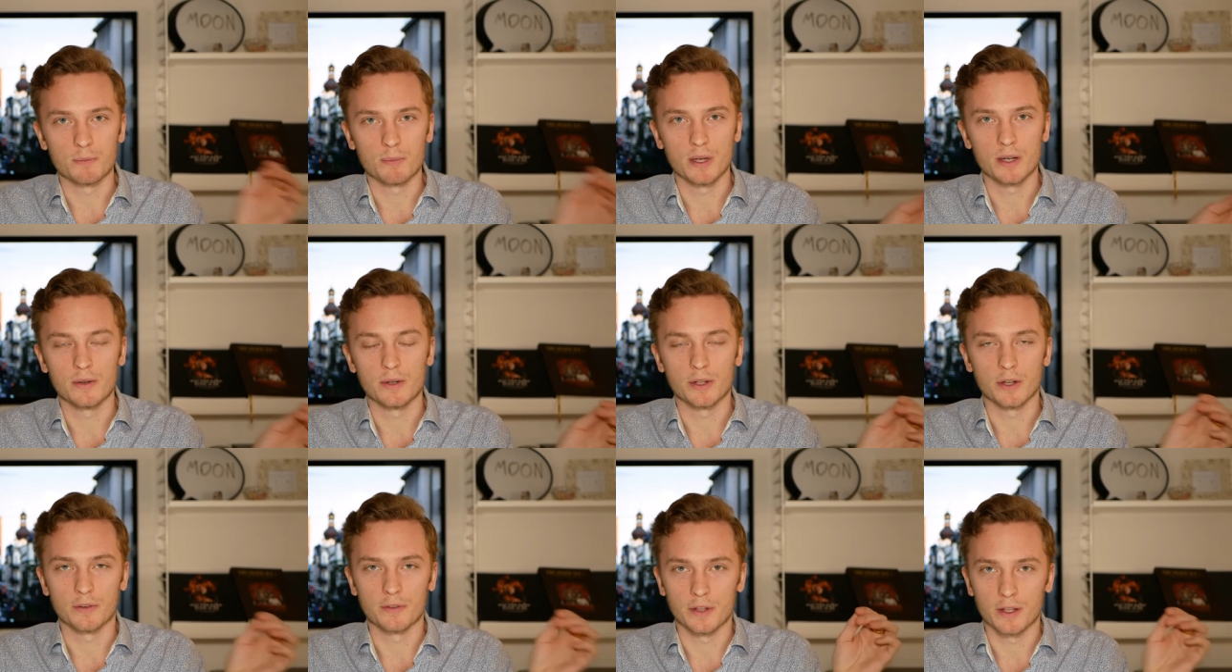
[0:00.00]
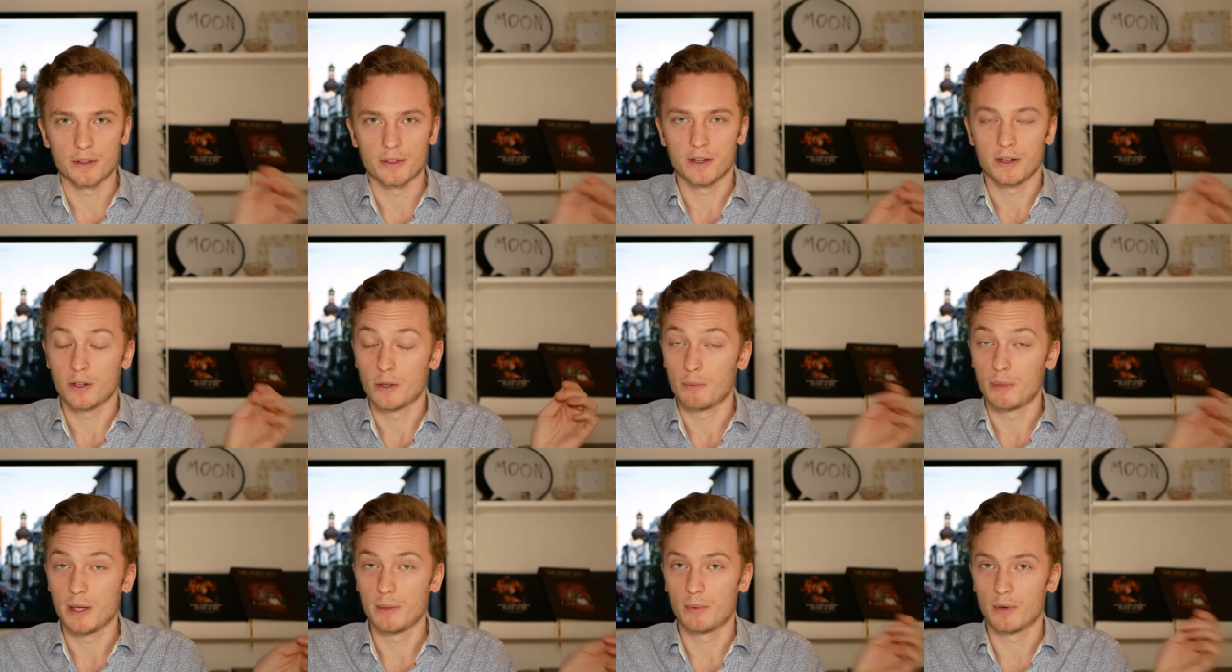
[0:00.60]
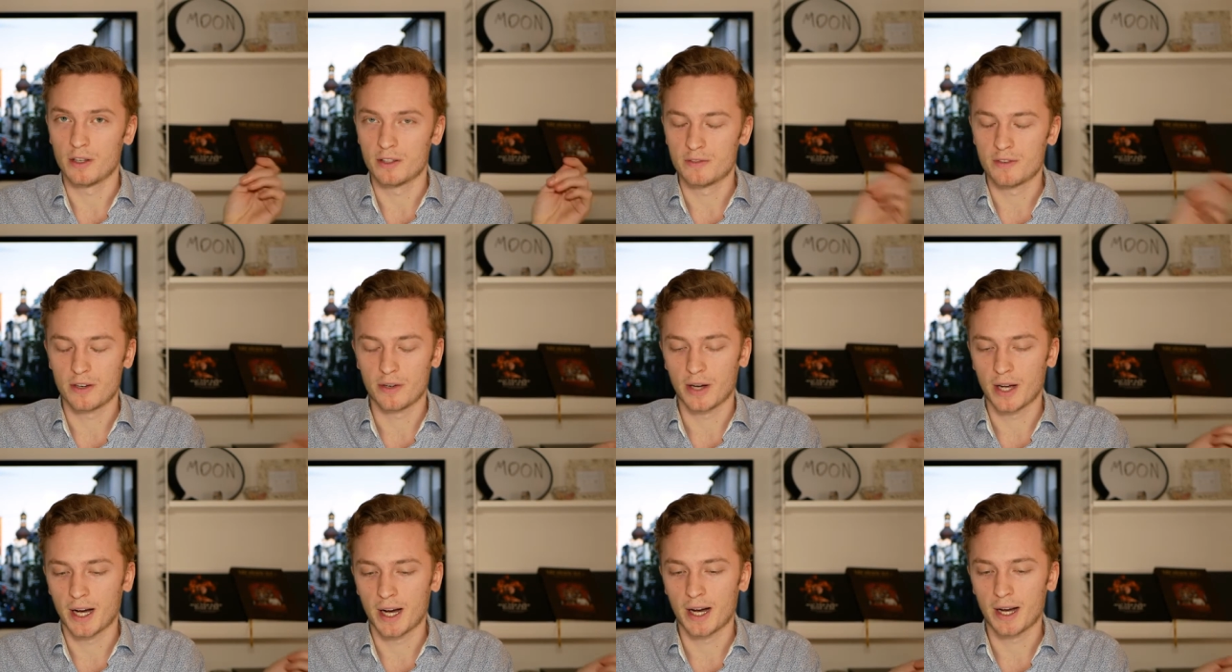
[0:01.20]
spirit of the Ethereum people is
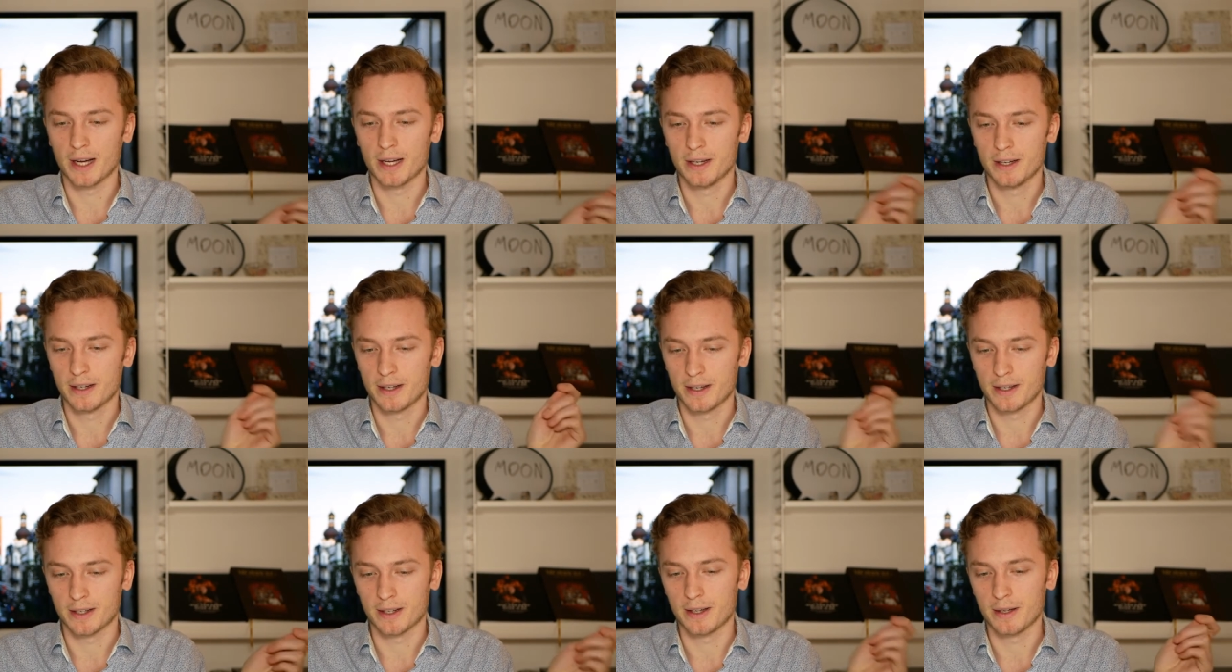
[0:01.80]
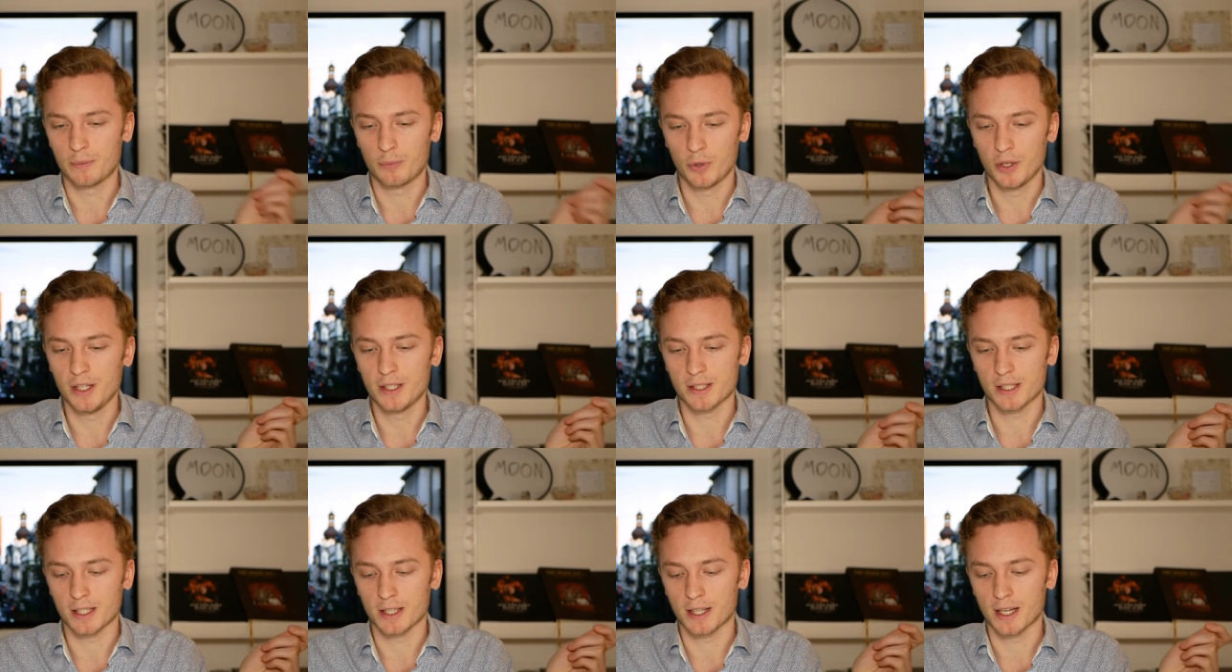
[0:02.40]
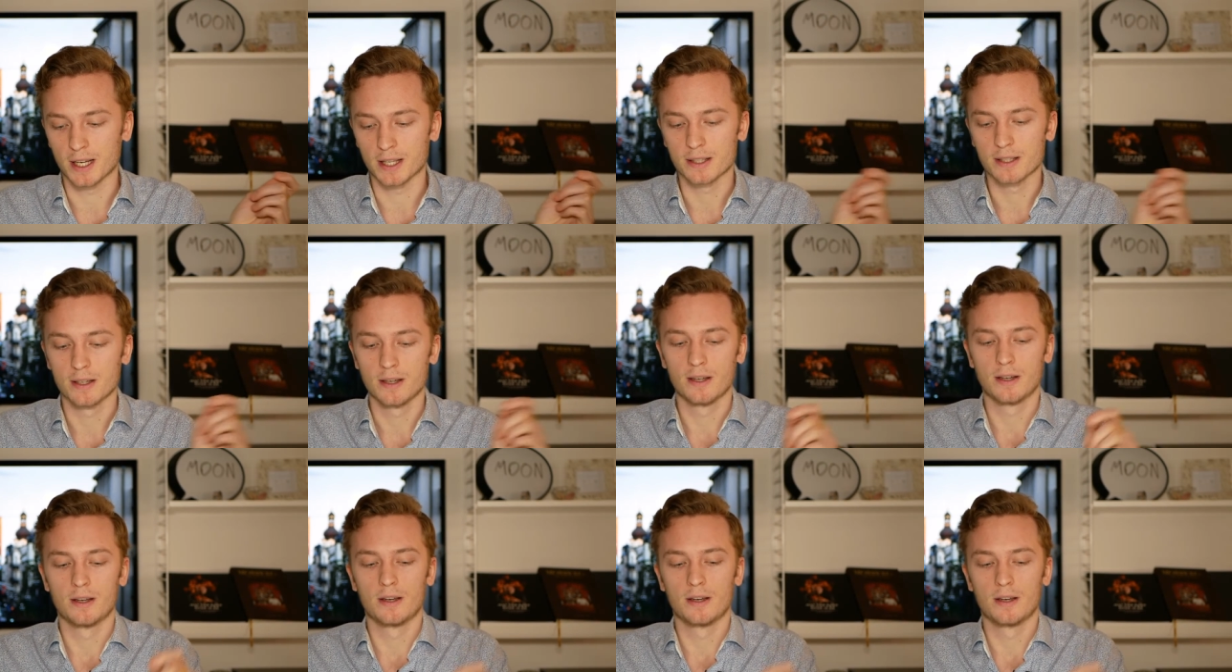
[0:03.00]
very high, and I appreciate that.